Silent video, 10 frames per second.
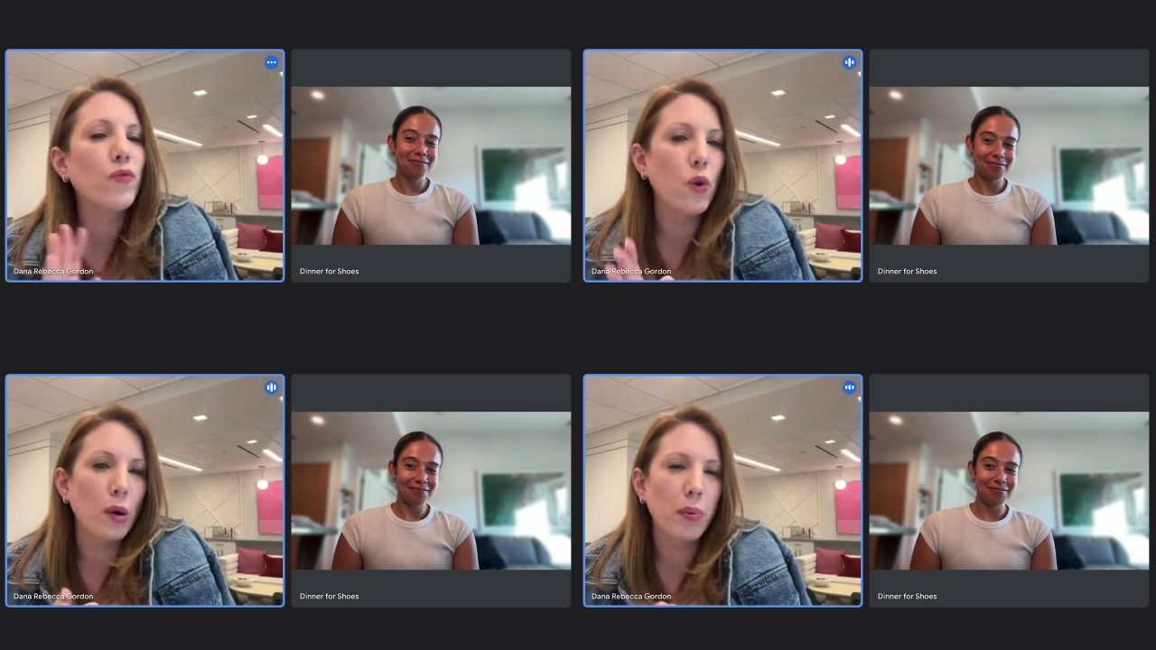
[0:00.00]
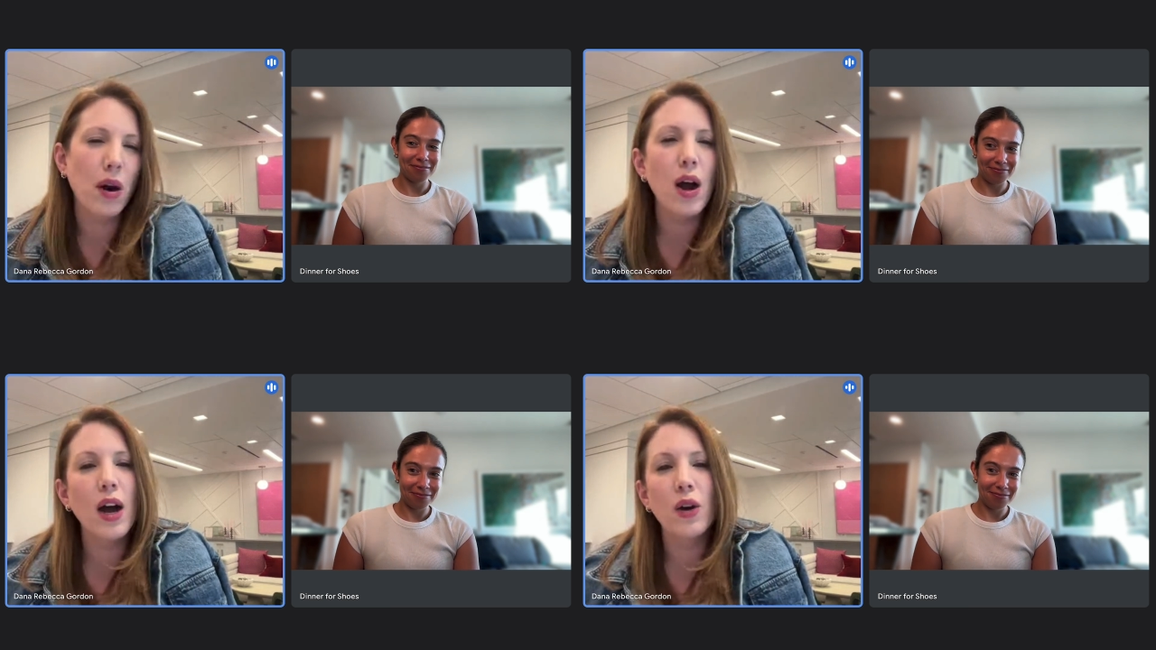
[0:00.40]

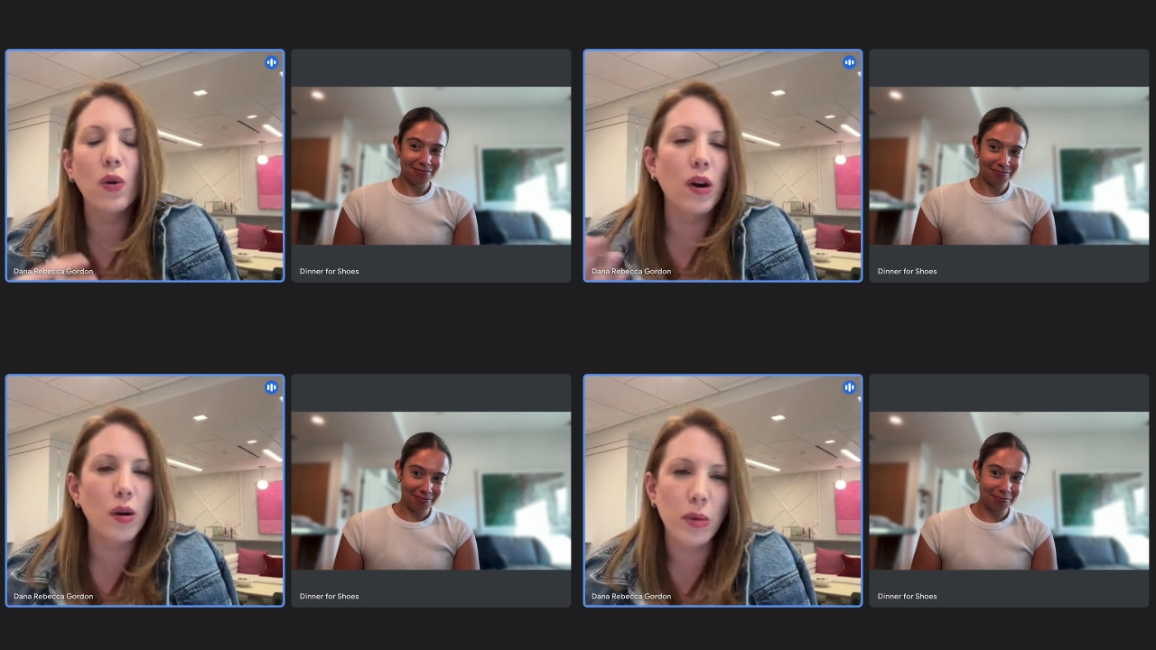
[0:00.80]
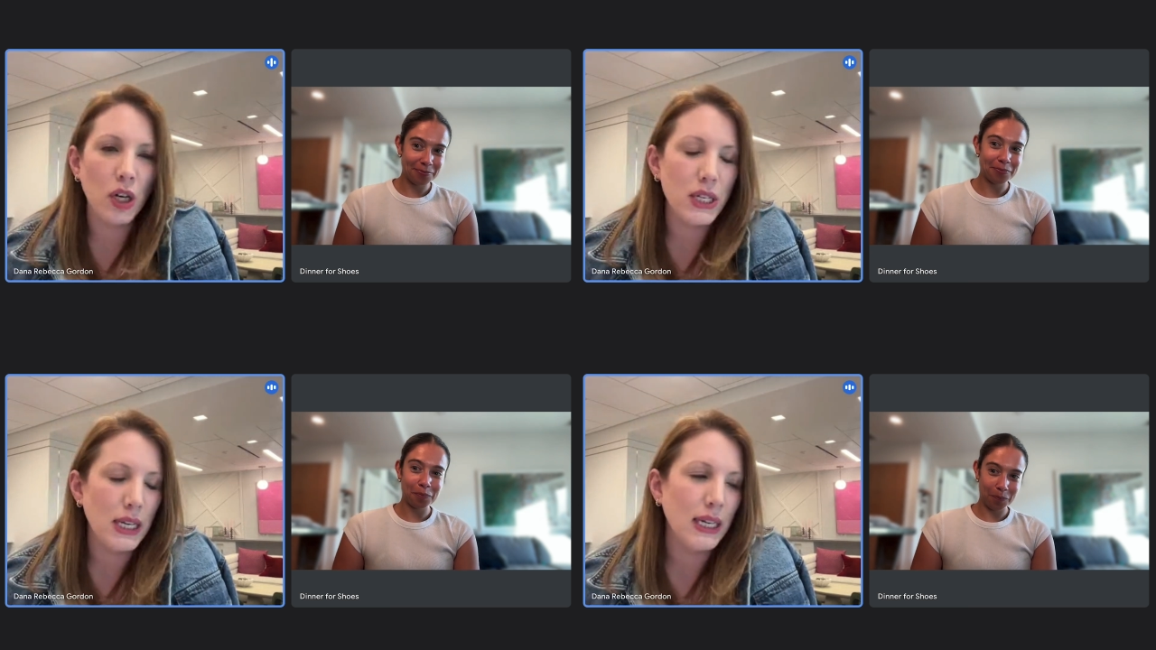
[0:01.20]
Speaker 1: 4-prong or a
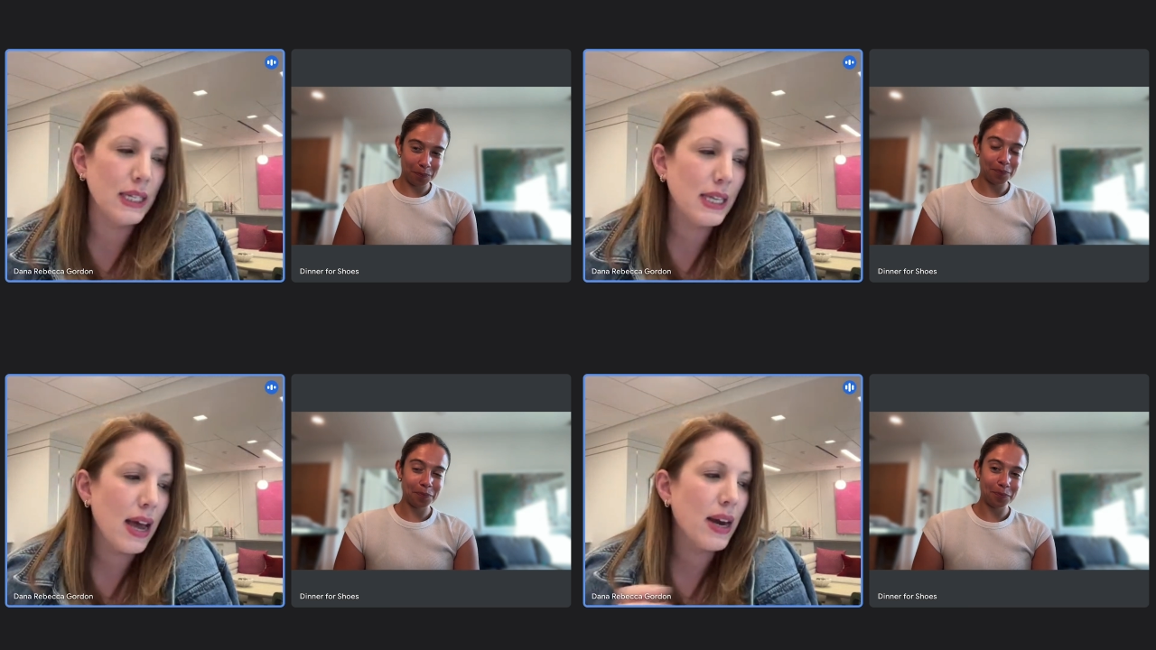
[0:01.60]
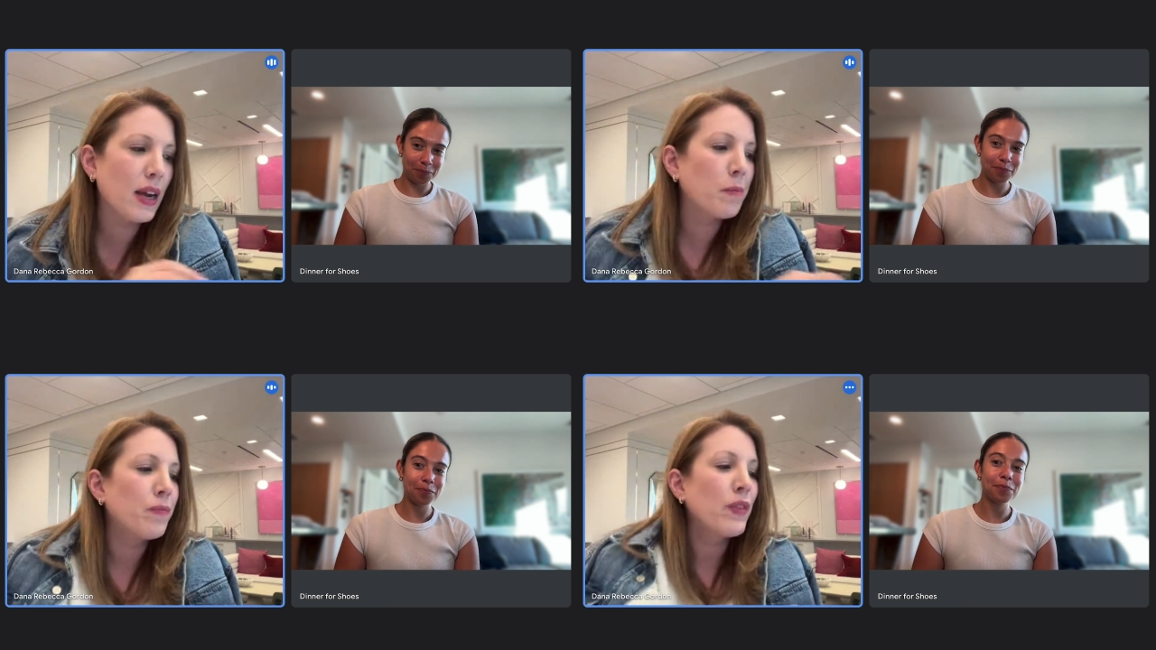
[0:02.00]
martini
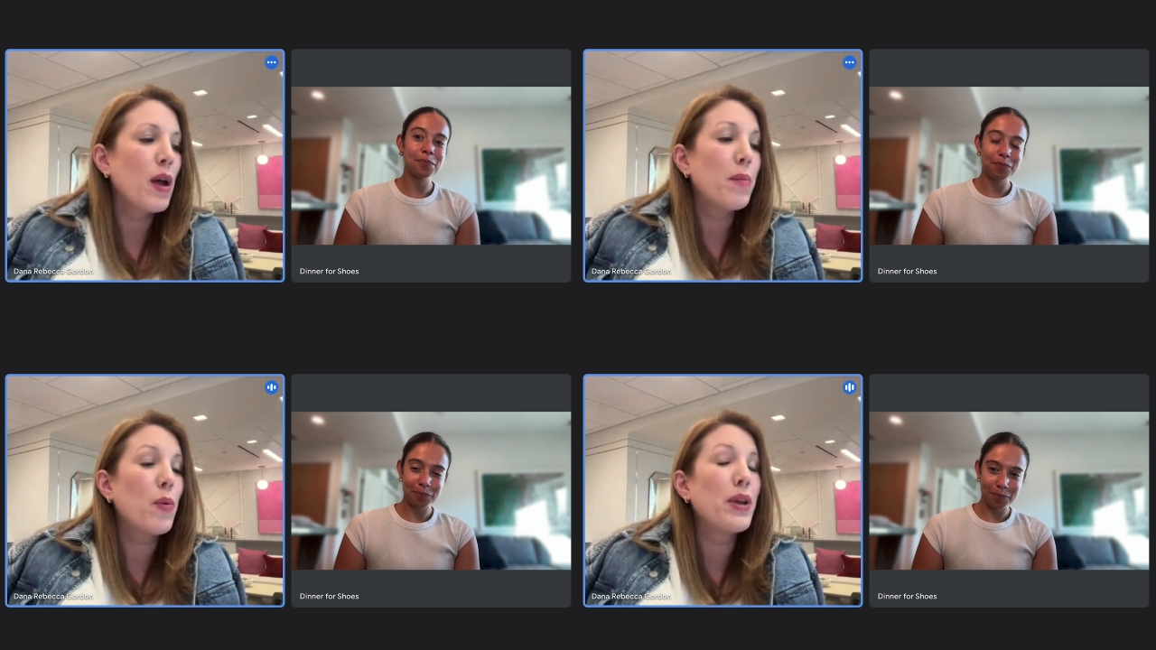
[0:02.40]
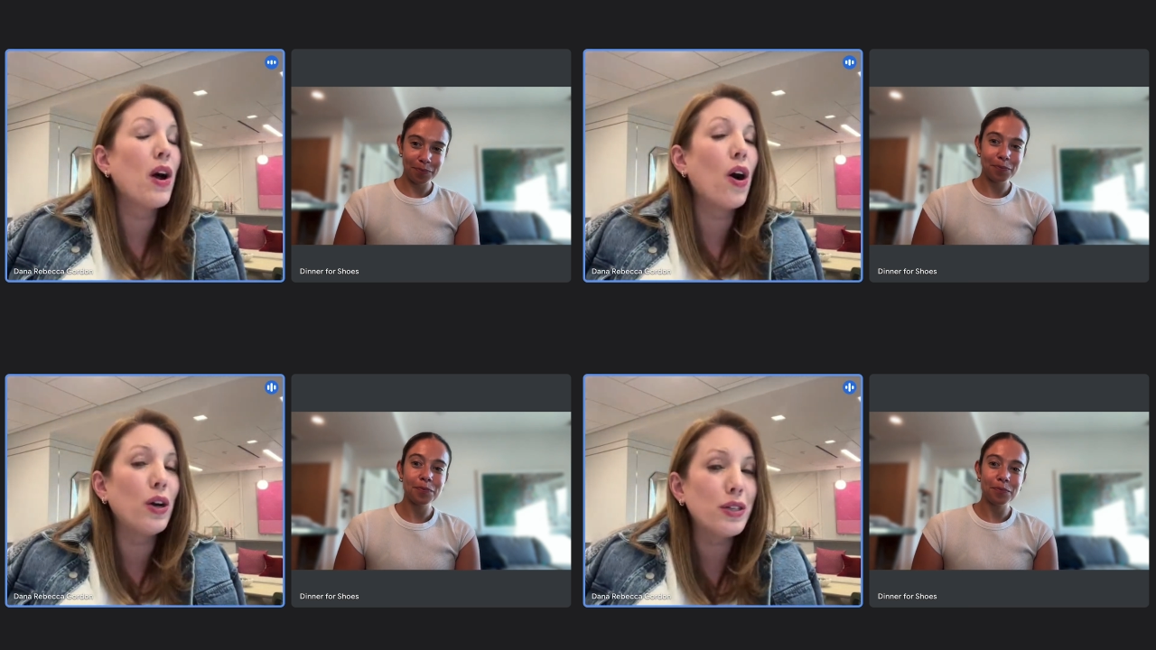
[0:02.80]
setting, but
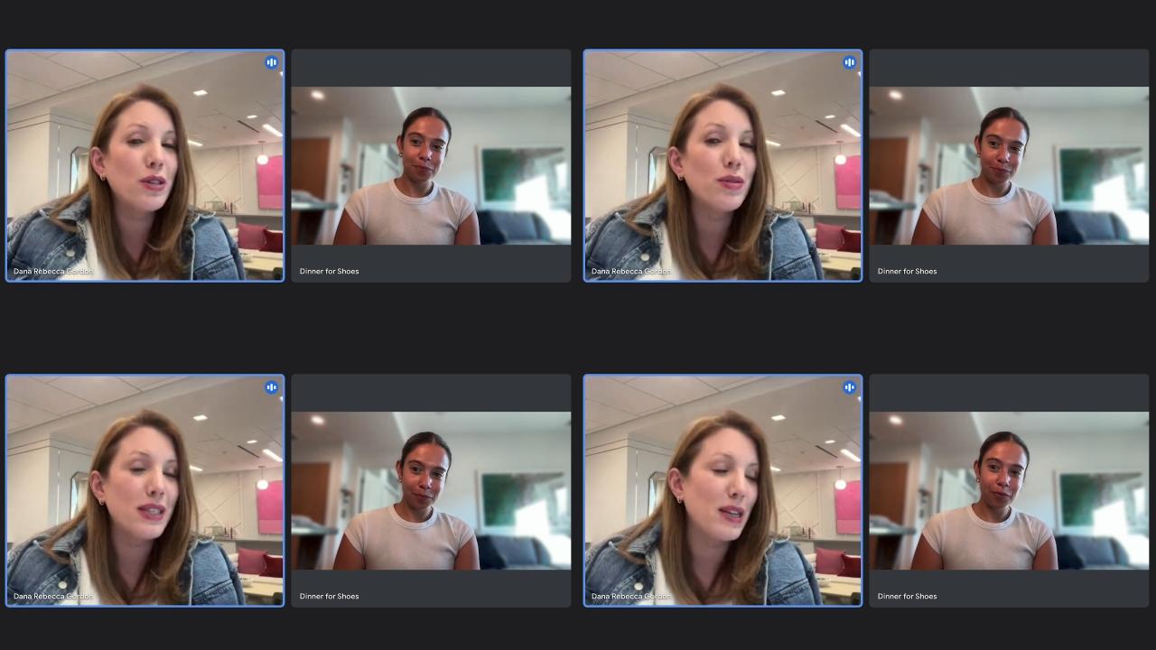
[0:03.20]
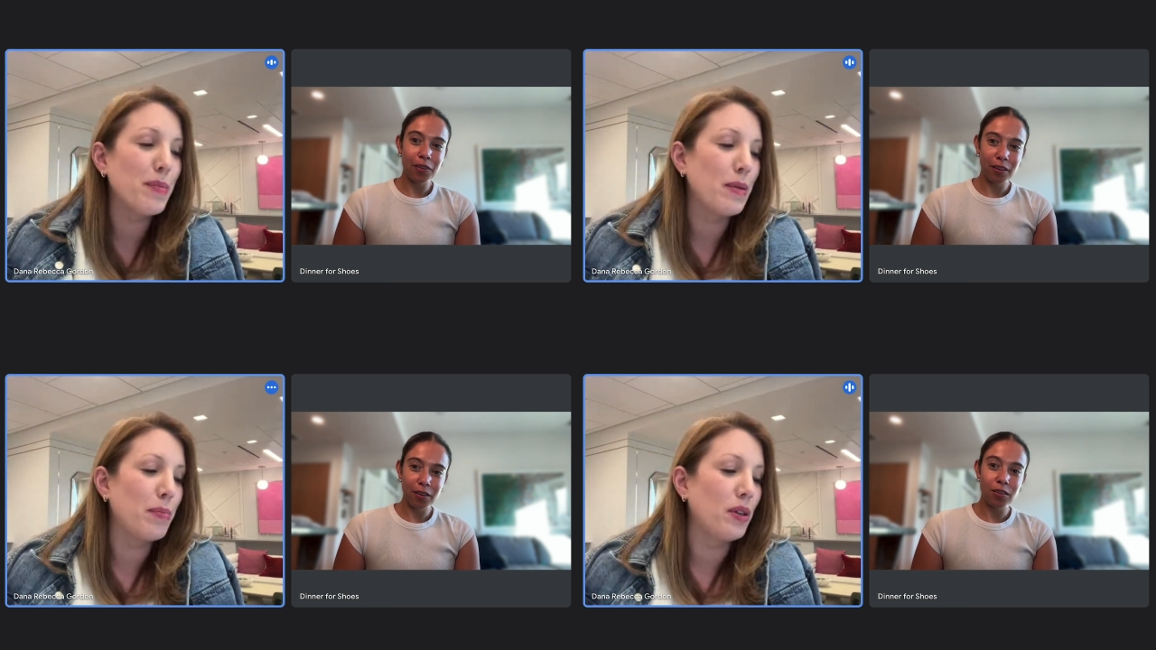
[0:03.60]
we also see
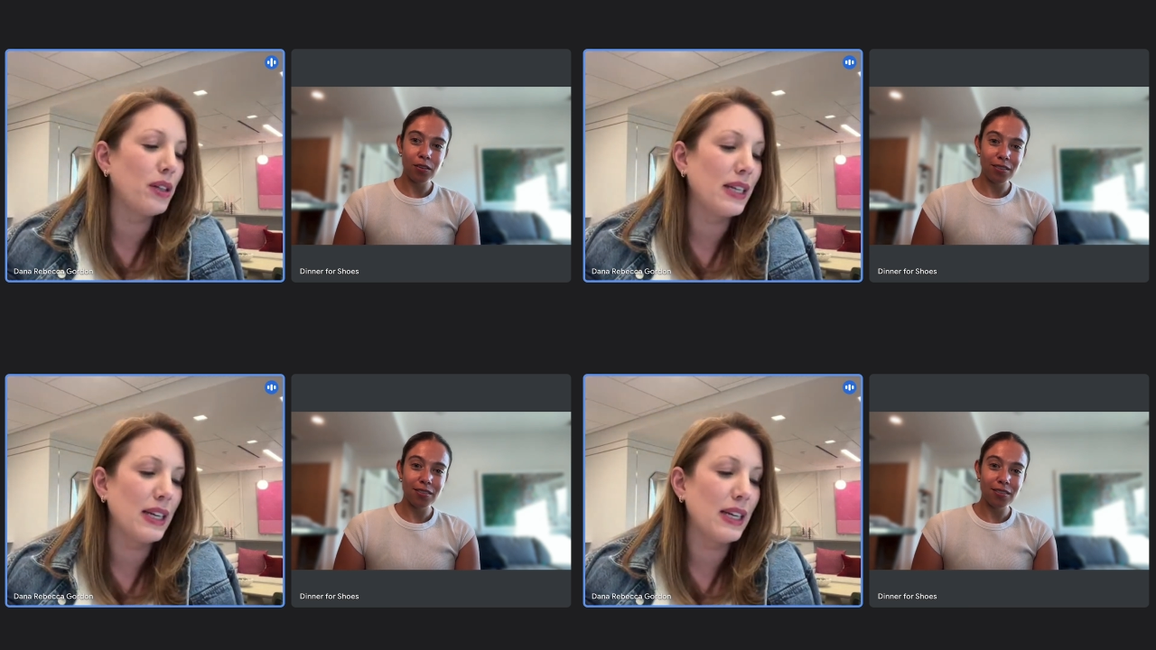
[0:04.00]
people